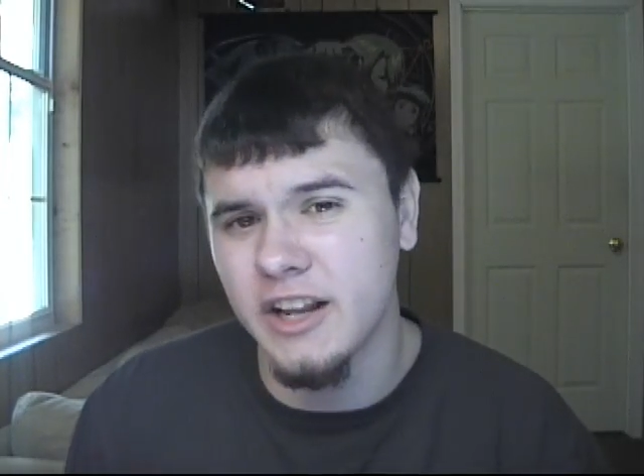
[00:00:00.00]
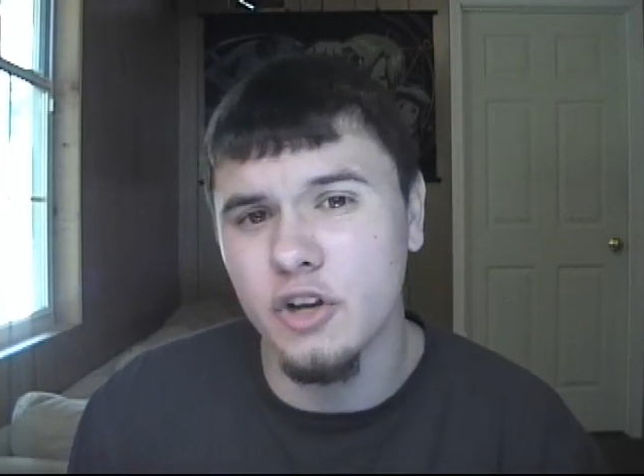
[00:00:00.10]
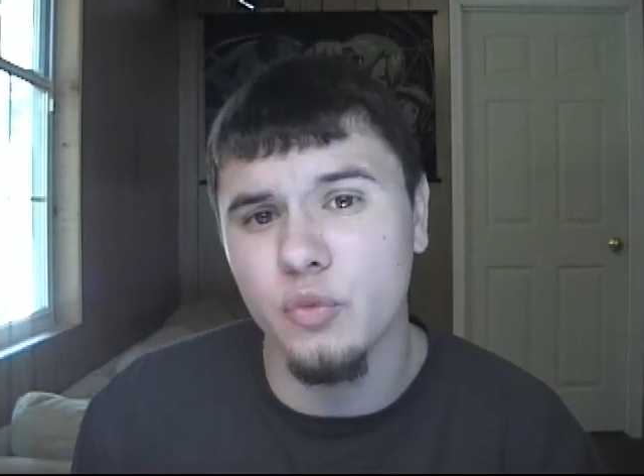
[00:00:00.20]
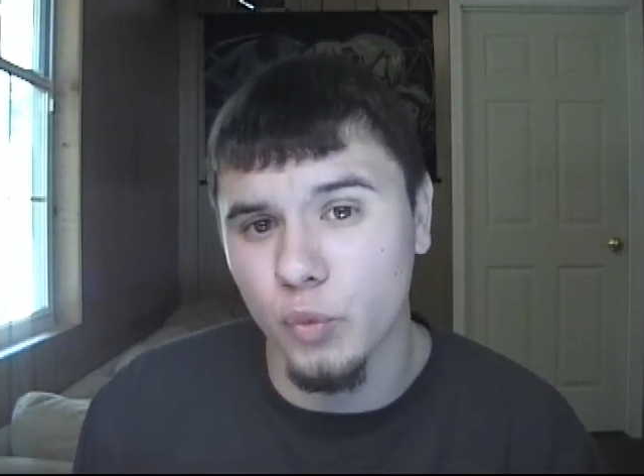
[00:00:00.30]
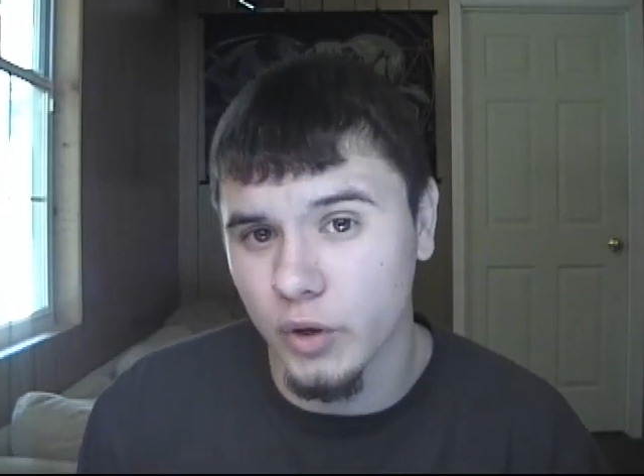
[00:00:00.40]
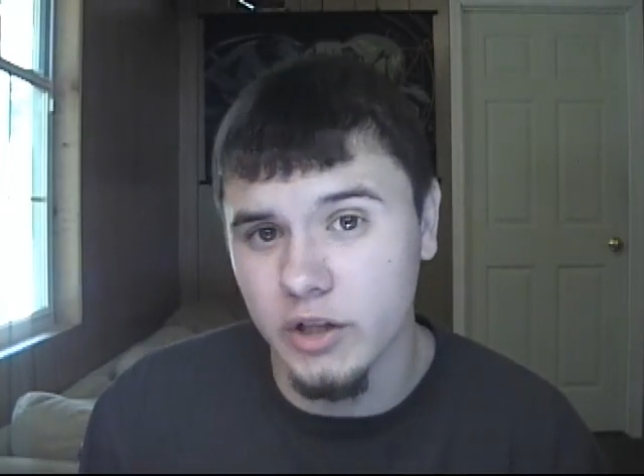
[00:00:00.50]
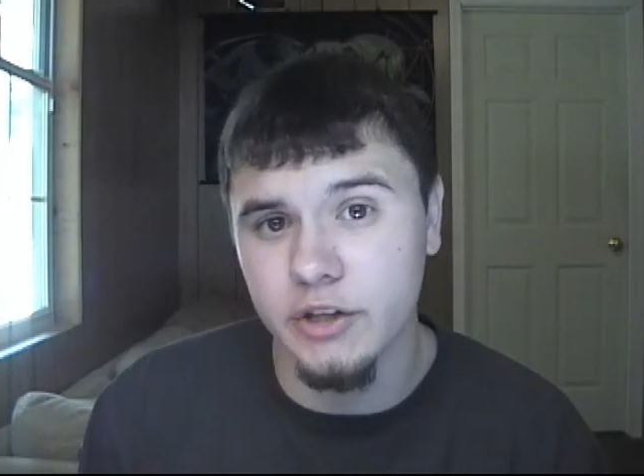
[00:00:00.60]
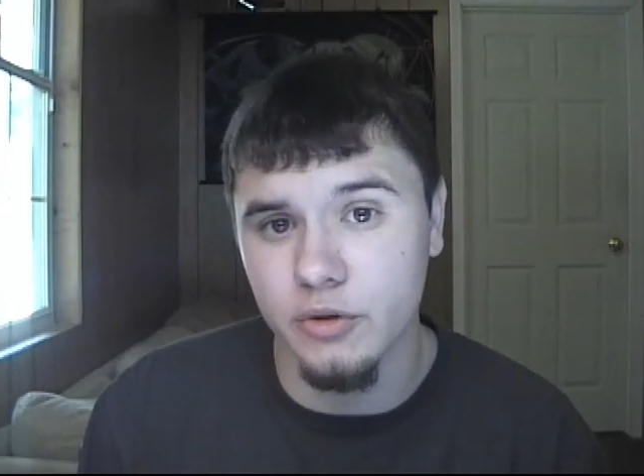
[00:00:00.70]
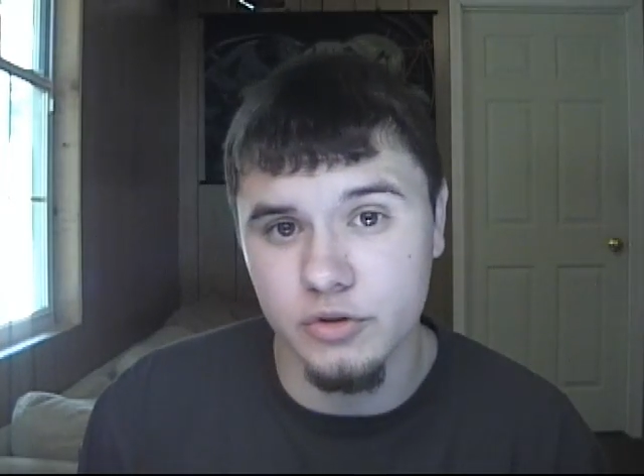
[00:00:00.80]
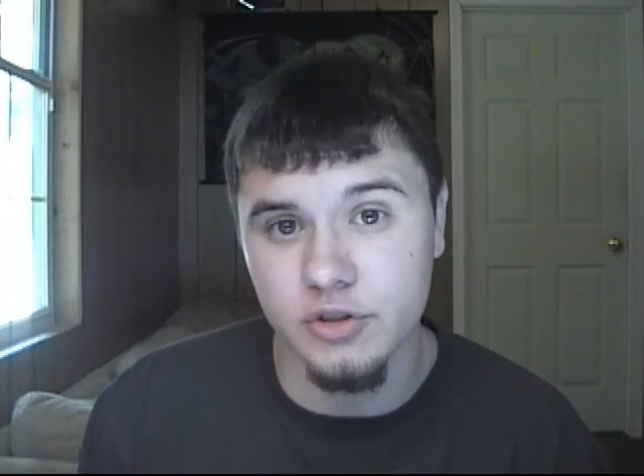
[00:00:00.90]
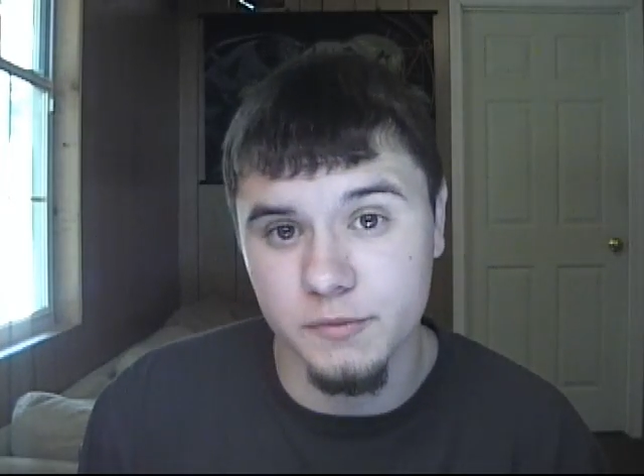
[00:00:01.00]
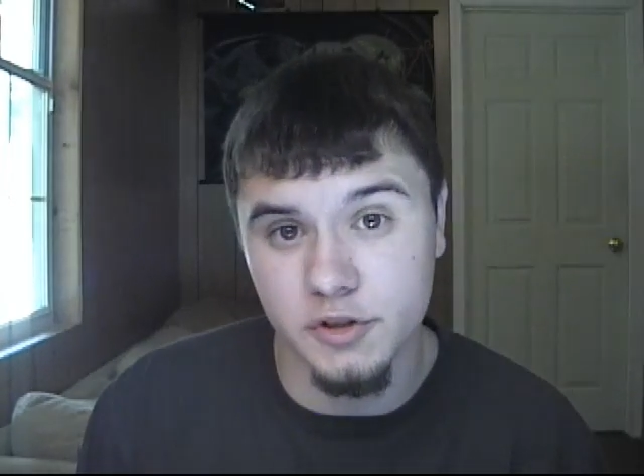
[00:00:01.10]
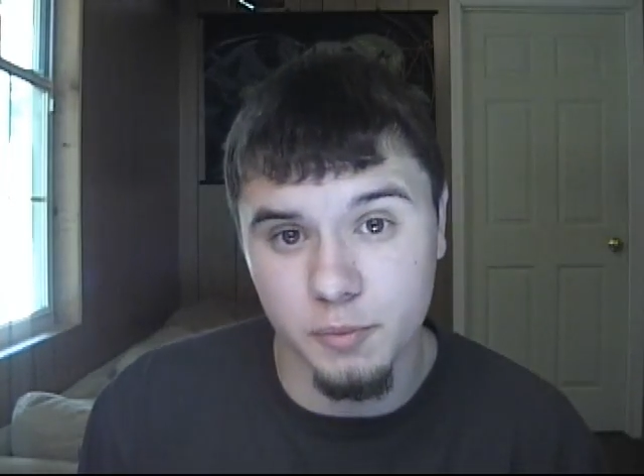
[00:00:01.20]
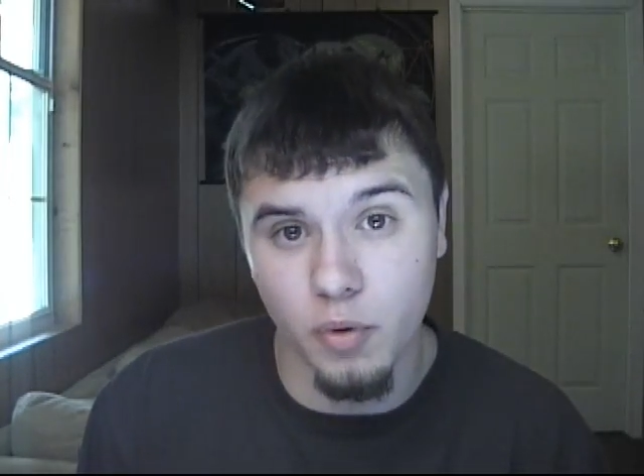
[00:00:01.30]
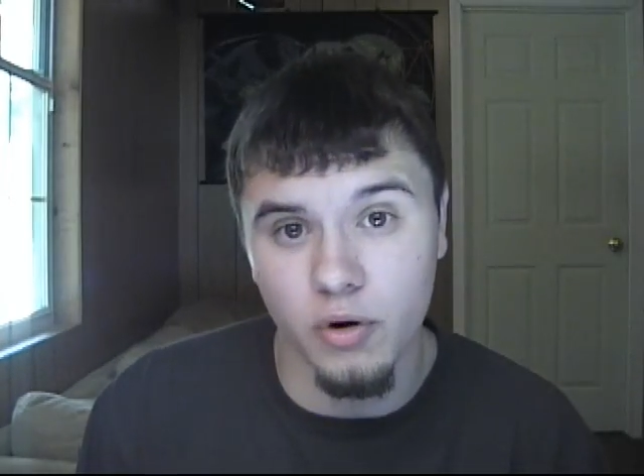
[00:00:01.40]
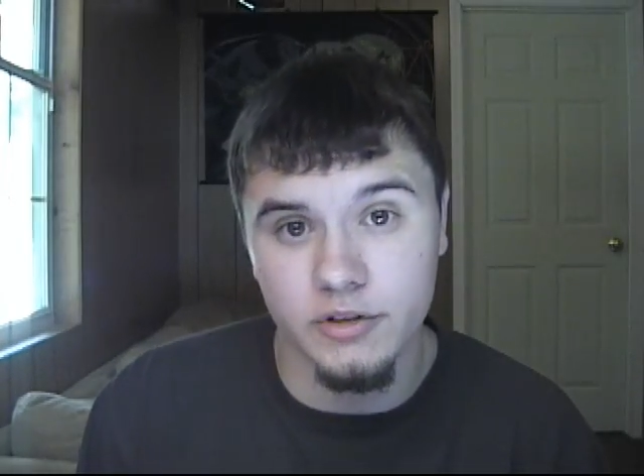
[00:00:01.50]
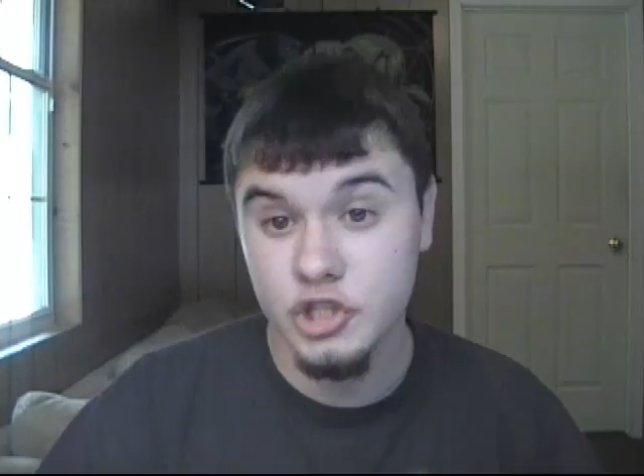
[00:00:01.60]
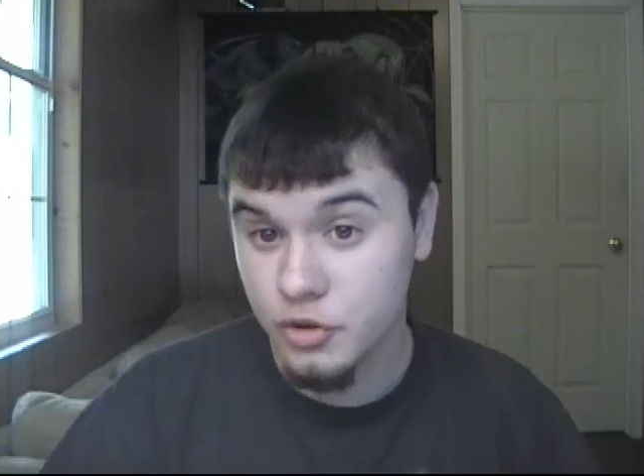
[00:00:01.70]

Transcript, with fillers: and it could really use some support.